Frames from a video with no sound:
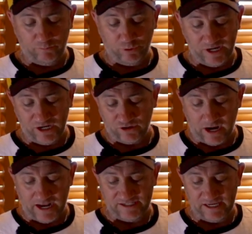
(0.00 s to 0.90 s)
Pretty
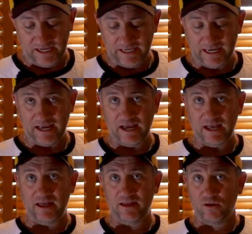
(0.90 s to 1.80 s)
crazy.
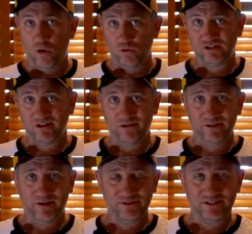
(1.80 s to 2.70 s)
Also,
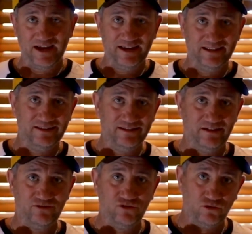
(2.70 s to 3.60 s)

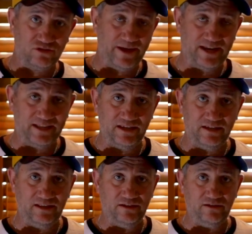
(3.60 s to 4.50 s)
they talked about
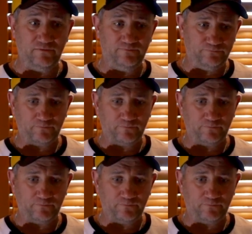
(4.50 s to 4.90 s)
in